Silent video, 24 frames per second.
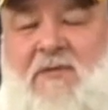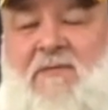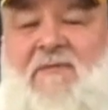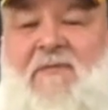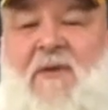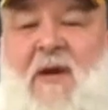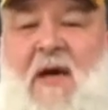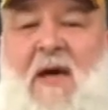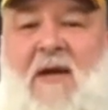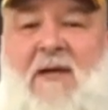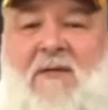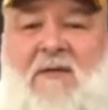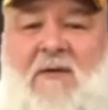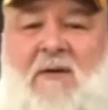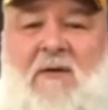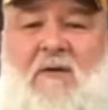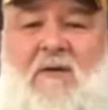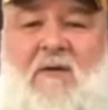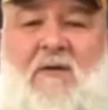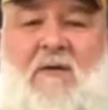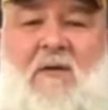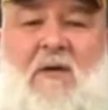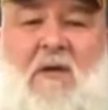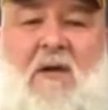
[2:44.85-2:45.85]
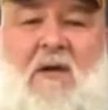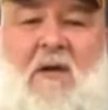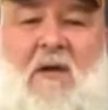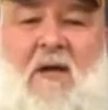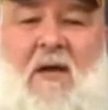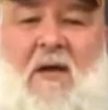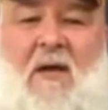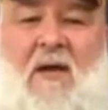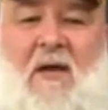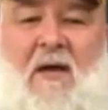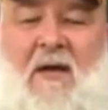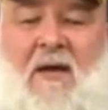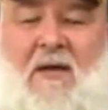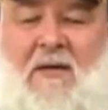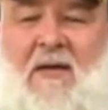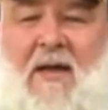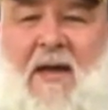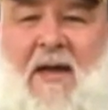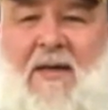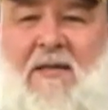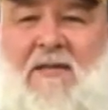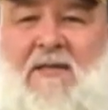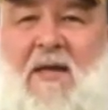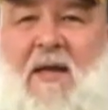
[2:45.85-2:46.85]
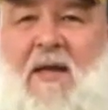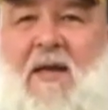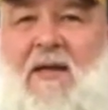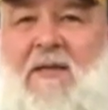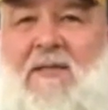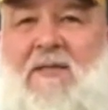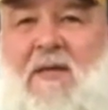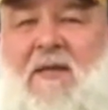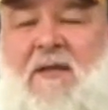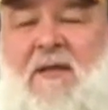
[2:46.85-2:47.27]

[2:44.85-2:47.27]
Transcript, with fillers: In fact, you know, uh, in eight days,